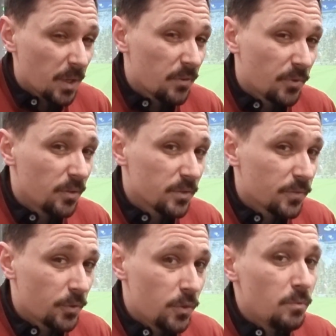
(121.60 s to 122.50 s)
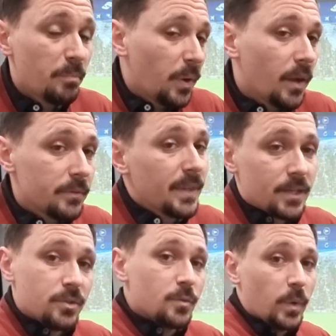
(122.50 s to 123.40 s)
bit advanced for you, but
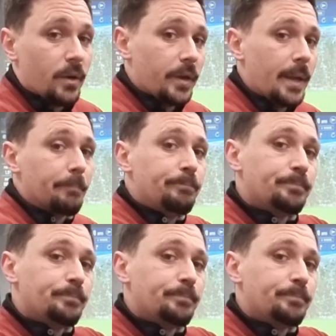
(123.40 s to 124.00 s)
that's just where I am.